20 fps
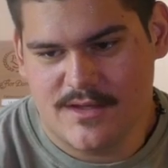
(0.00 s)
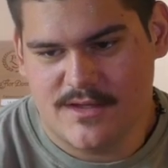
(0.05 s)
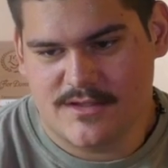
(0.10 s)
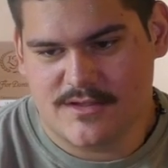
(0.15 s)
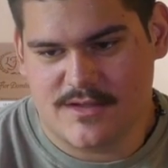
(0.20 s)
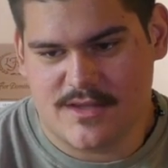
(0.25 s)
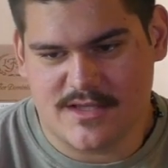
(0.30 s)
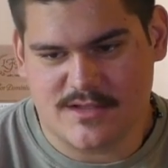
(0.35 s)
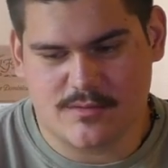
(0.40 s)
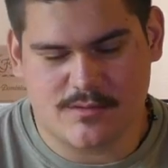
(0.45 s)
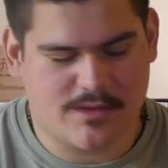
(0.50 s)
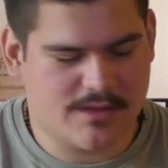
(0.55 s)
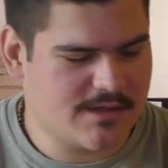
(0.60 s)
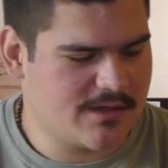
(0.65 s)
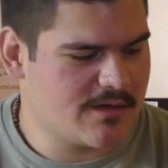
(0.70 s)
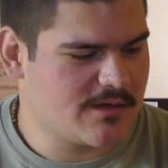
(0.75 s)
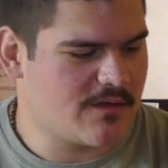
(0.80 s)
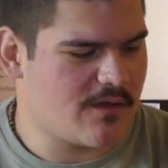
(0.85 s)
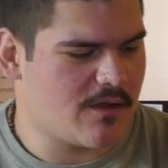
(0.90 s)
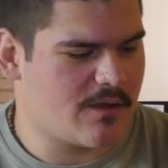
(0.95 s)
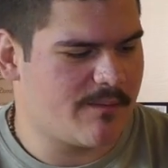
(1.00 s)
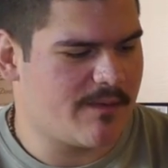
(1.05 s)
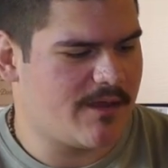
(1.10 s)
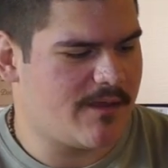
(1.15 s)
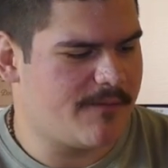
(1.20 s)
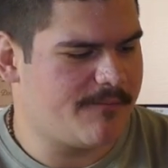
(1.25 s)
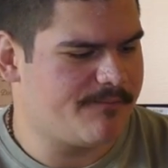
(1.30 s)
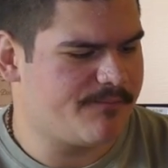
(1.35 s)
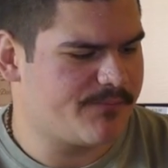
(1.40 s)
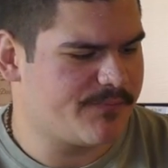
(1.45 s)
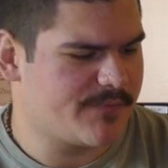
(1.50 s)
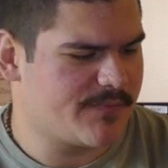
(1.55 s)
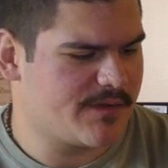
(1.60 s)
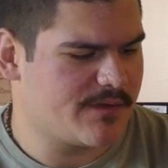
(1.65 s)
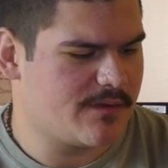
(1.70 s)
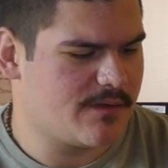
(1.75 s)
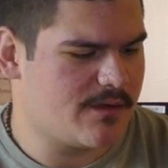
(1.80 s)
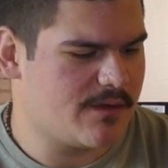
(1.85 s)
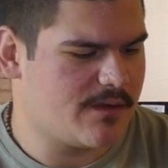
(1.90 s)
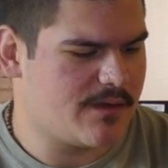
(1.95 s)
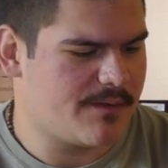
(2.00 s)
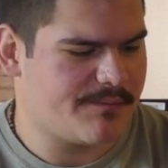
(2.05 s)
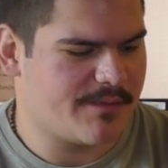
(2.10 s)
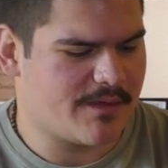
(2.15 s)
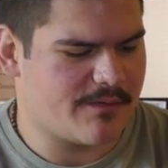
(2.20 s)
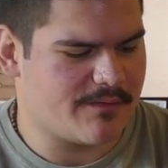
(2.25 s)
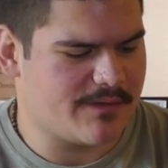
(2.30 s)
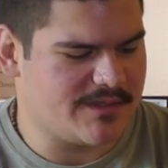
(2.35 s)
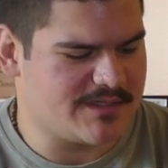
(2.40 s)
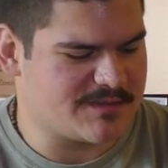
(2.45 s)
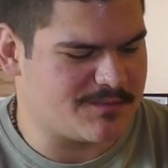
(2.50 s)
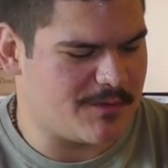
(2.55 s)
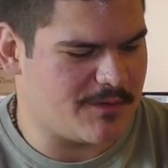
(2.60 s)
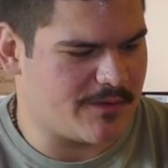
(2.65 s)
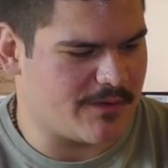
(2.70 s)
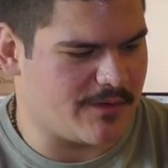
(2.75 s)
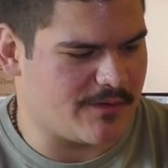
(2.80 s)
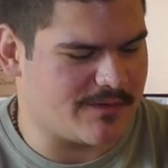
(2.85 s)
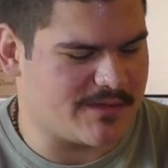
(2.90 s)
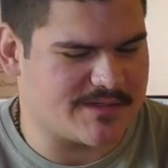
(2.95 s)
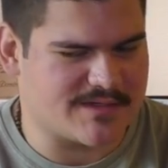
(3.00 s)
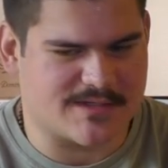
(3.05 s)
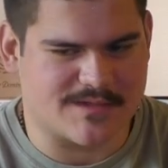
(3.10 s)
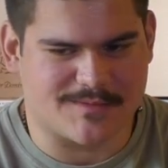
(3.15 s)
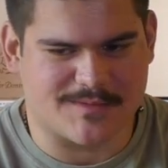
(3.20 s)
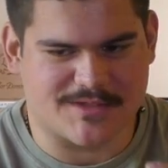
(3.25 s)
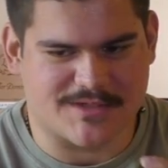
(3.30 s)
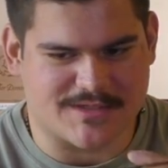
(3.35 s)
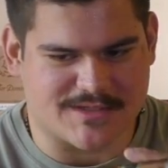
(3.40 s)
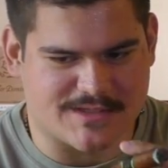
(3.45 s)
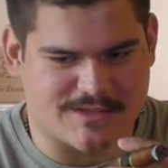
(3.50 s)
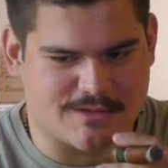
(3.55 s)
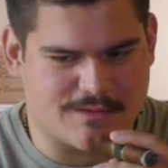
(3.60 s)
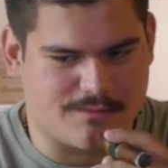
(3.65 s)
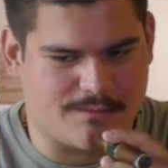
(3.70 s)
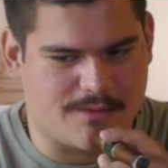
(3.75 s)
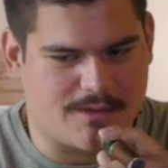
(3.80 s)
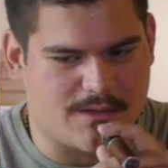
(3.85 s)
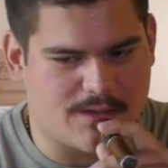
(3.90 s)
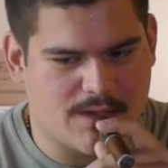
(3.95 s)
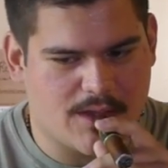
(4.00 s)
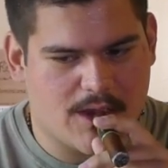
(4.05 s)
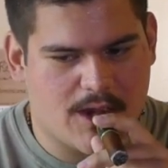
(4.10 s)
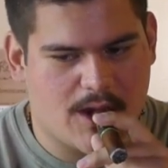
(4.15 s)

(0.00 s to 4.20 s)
that's one thing to talk about. I'm not really smoking on this as much as I should be.